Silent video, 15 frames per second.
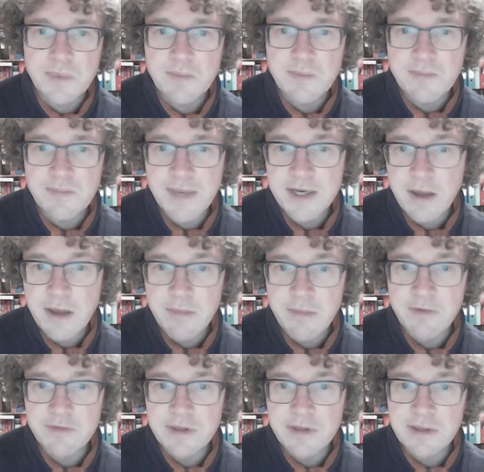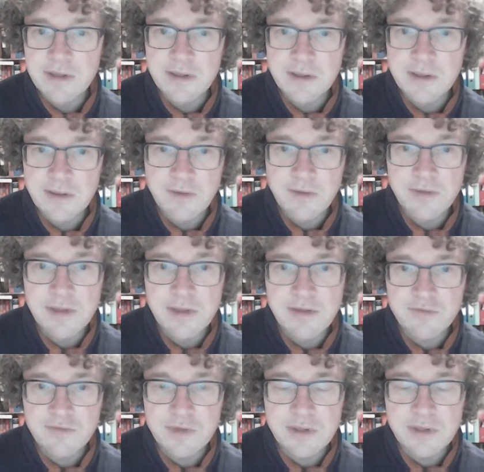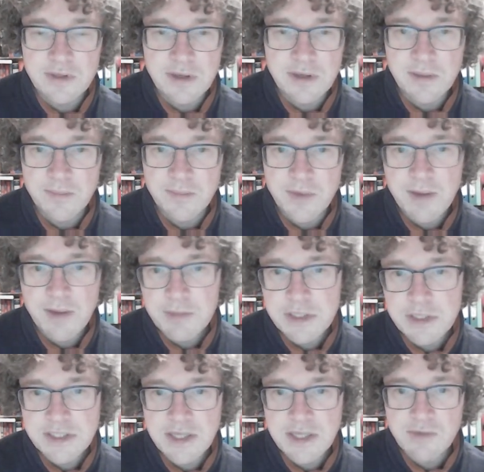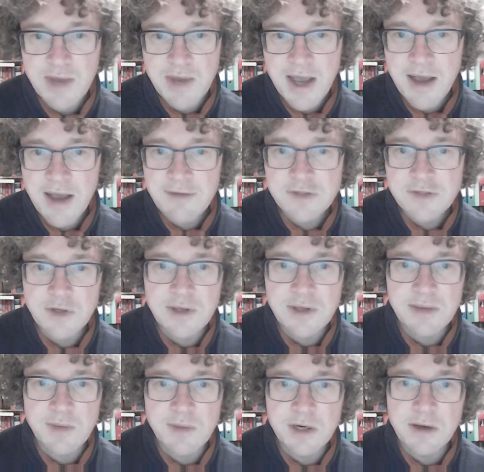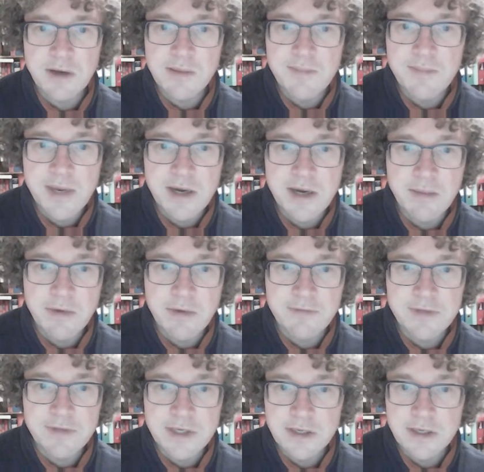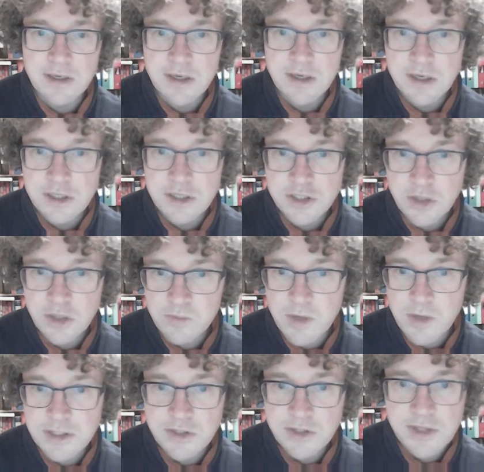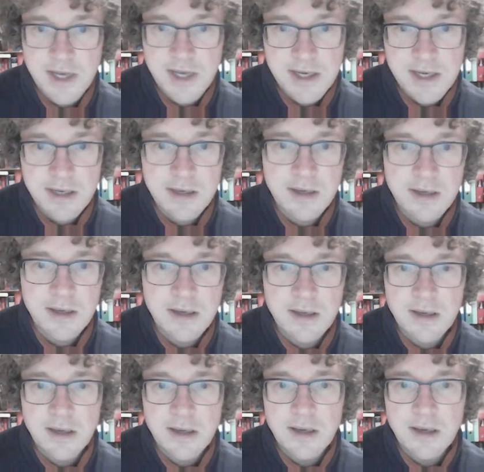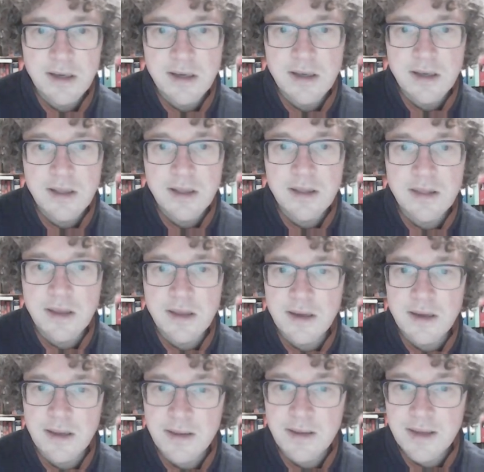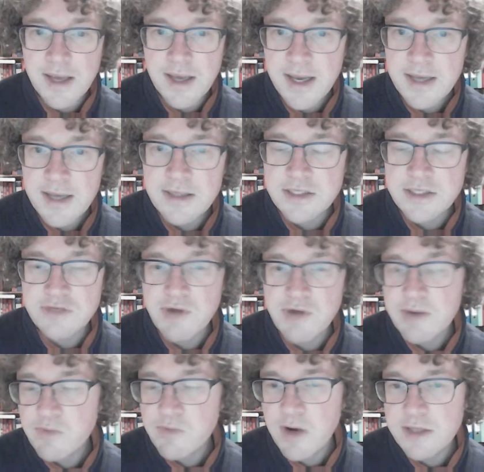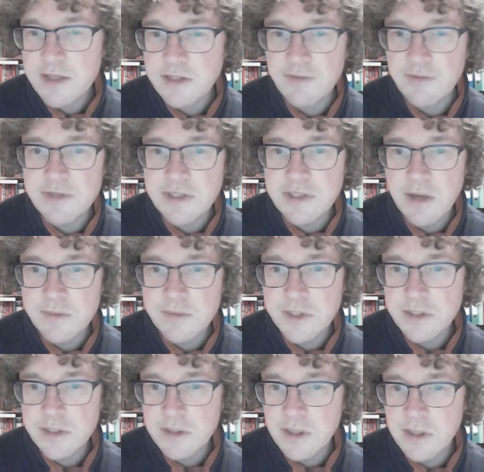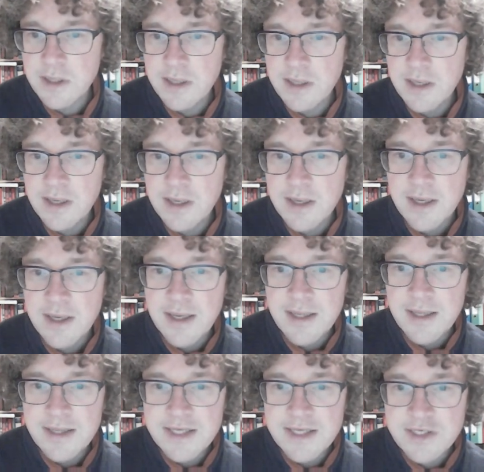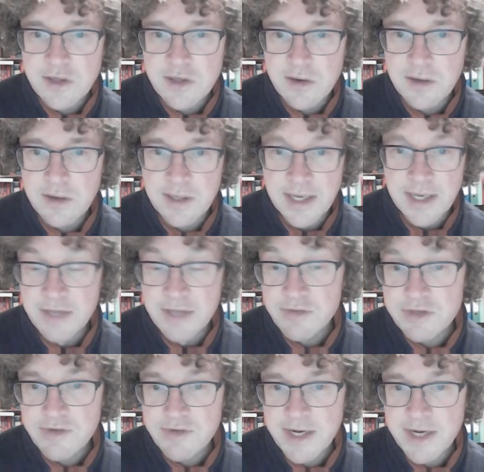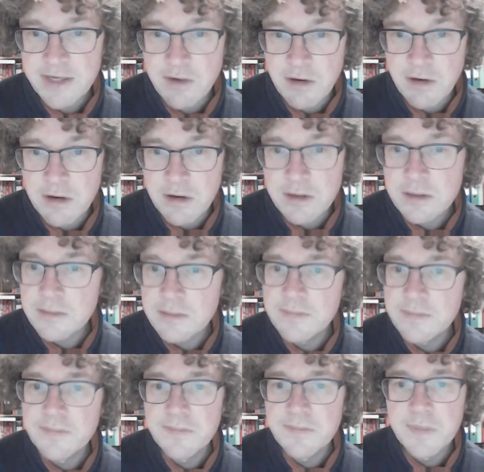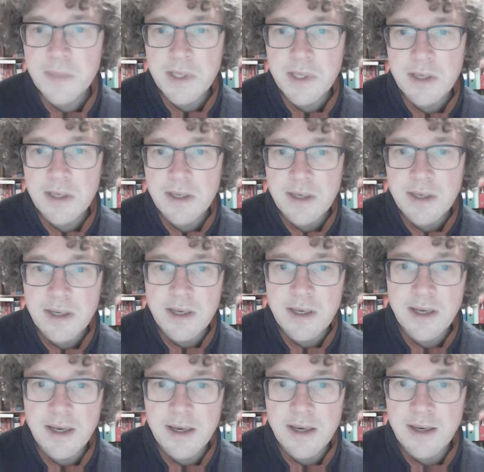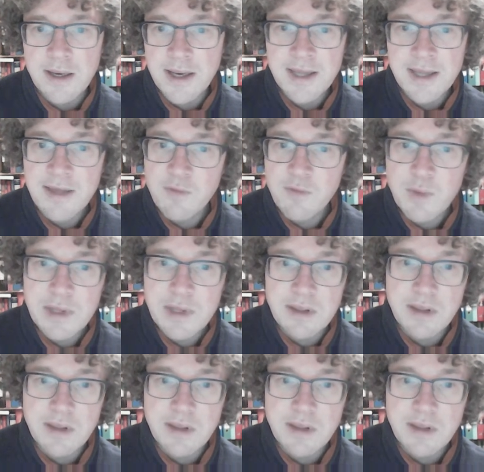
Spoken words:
made up of the different parameters that we have. So they're made up of the stock price today, the K, the strike price of this option, this interest rate R, and then with